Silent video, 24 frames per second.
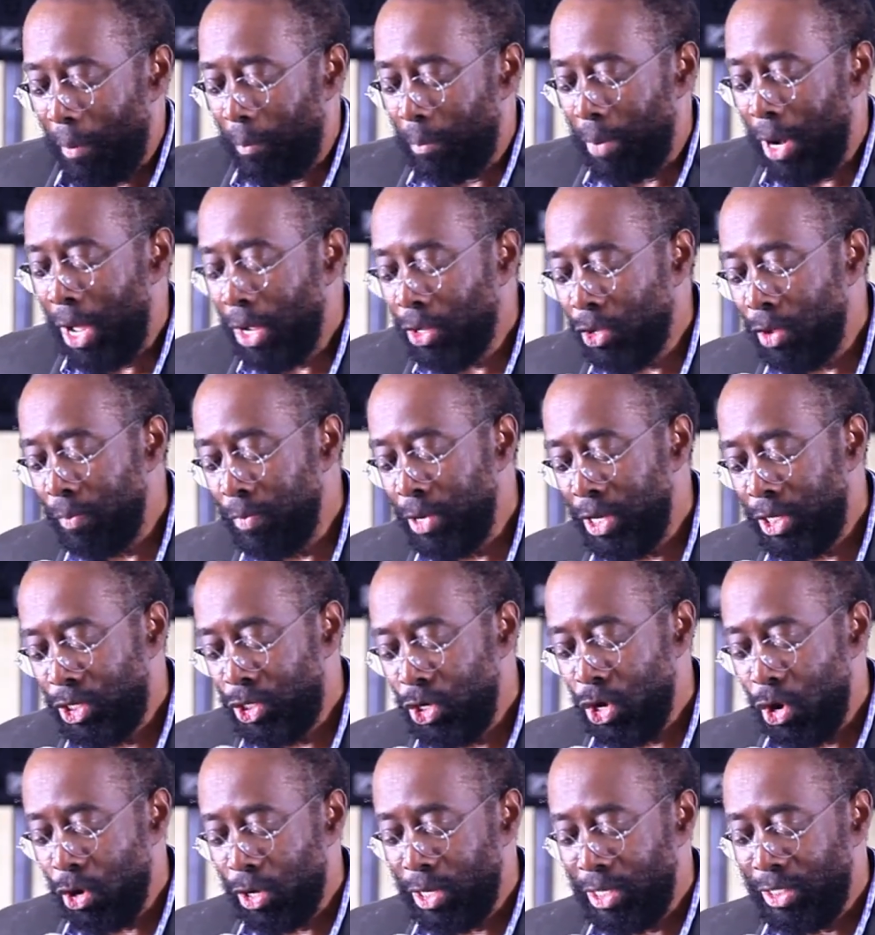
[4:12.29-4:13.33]
Black
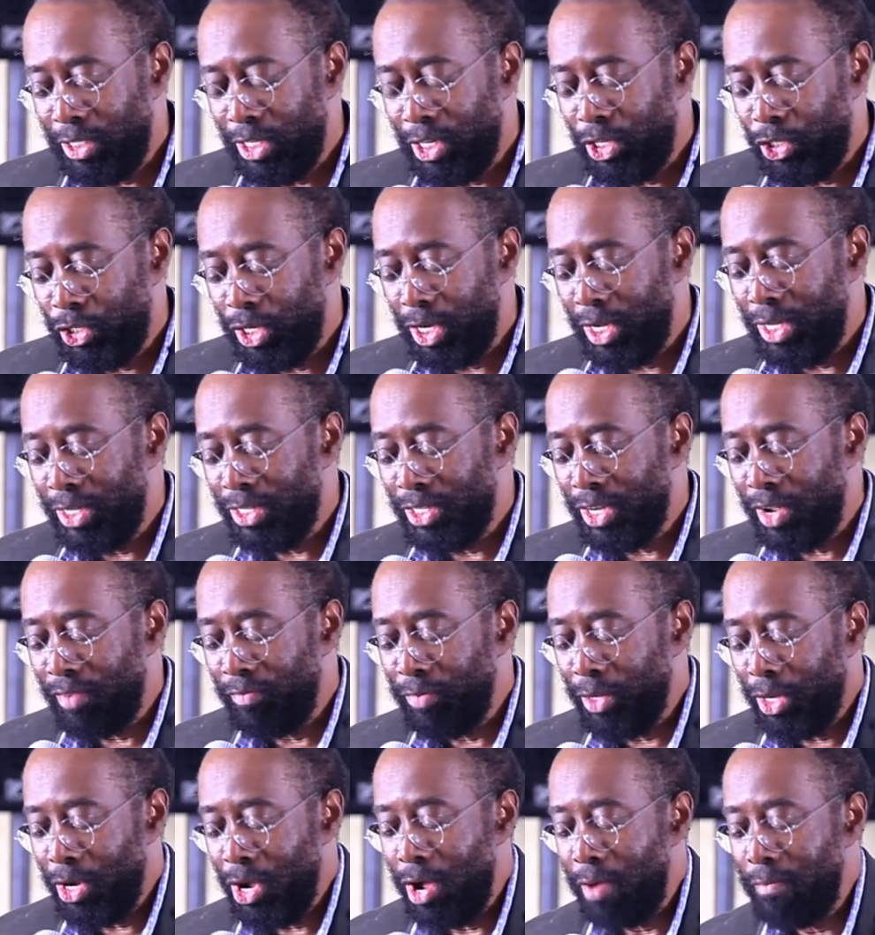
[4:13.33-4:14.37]
community organizations have
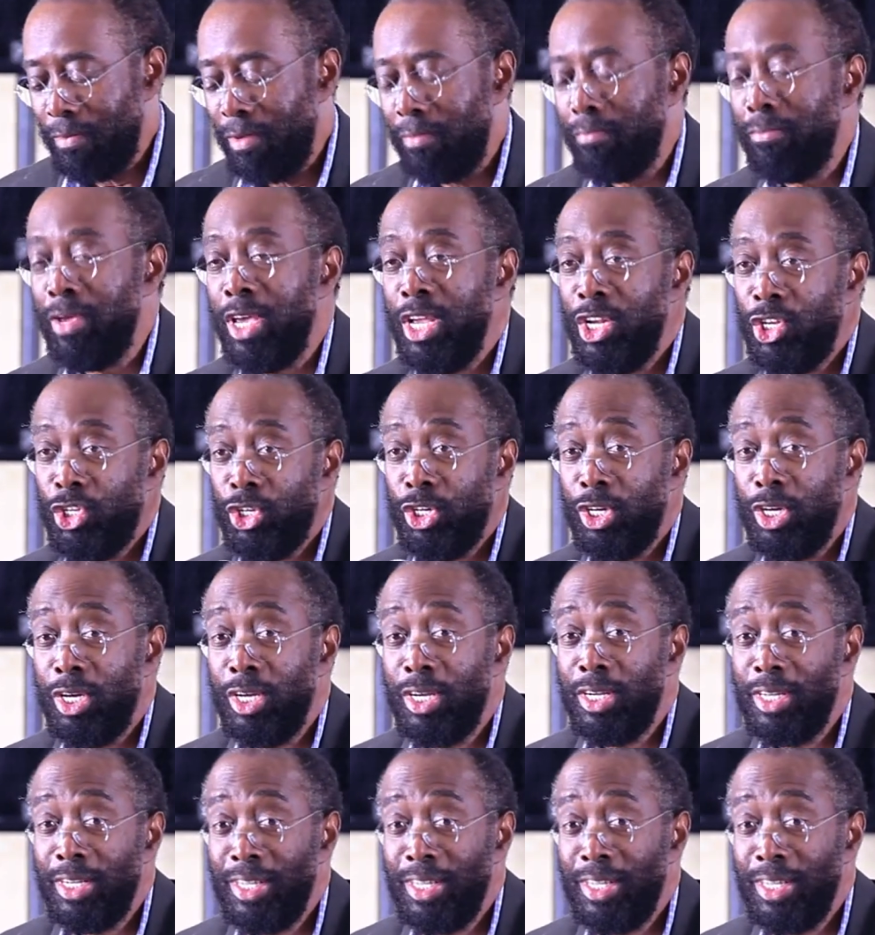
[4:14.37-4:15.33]
become a major